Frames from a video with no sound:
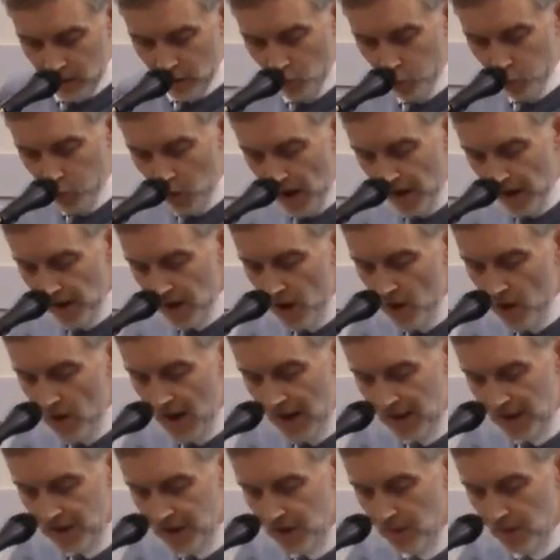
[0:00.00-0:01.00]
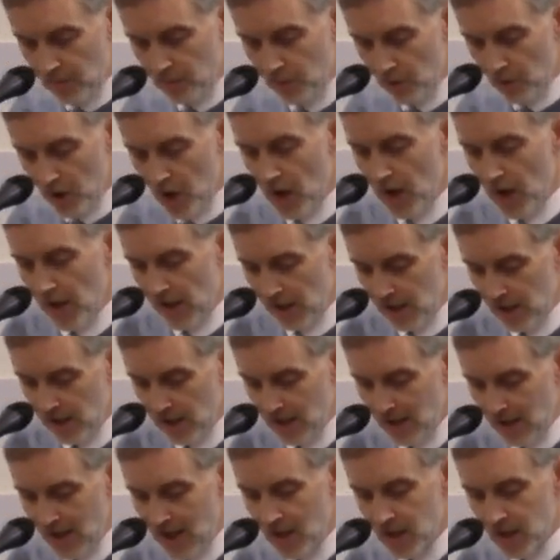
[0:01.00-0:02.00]
The one who has the
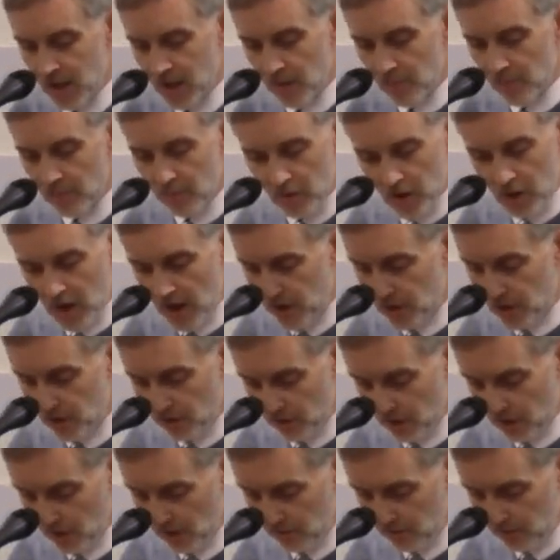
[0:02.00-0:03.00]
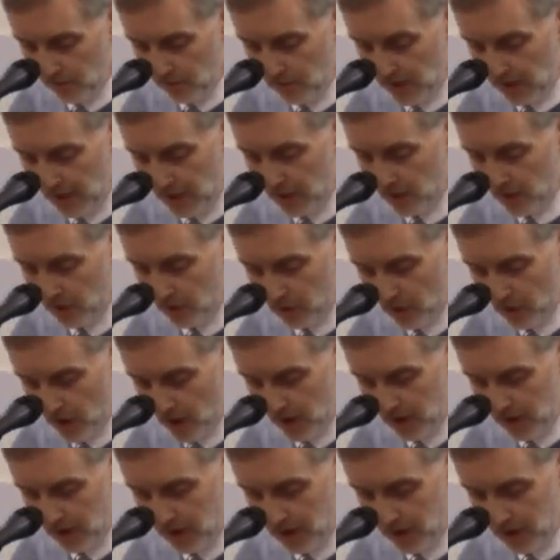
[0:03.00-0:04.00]
bride is the bridegroom. That's
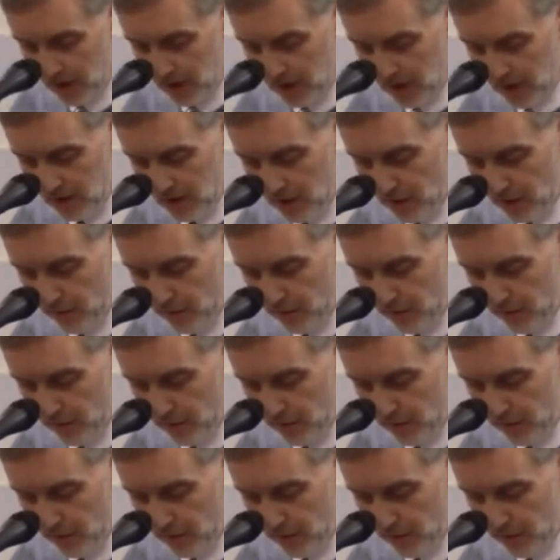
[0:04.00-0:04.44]
Christ.